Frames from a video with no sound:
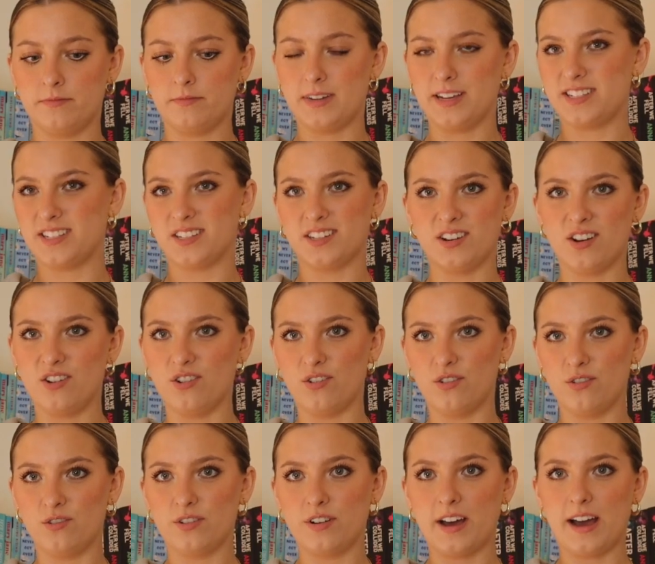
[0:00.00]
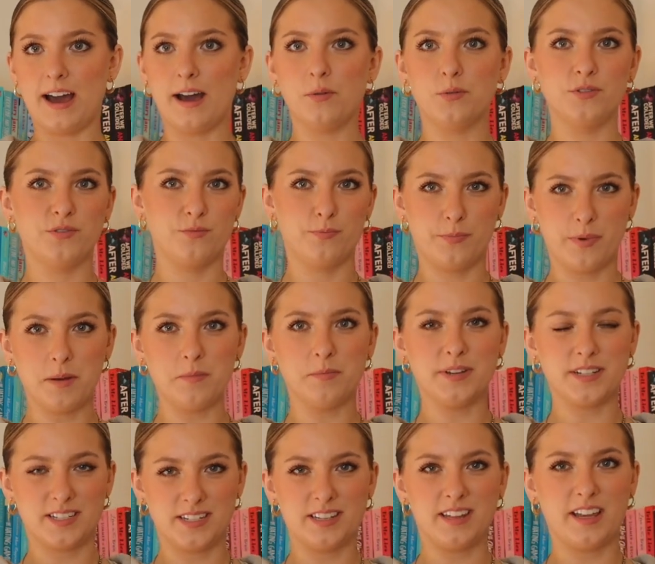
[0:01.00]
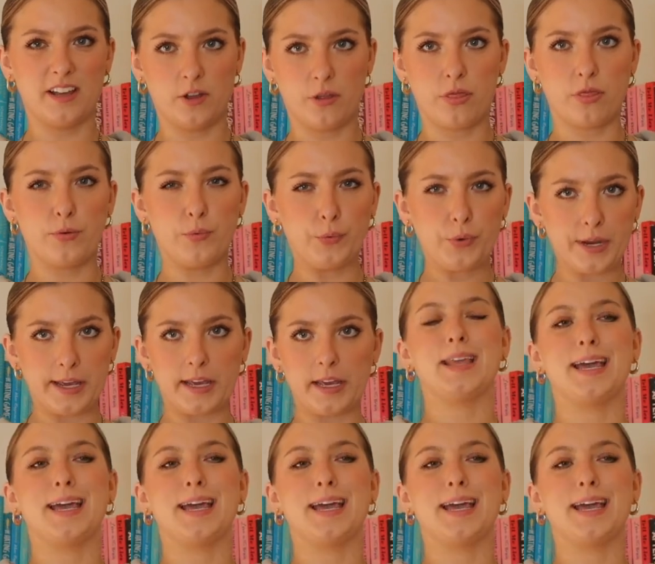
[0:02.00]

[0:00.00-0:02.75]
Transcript: It's not. I would bump it to like a 3.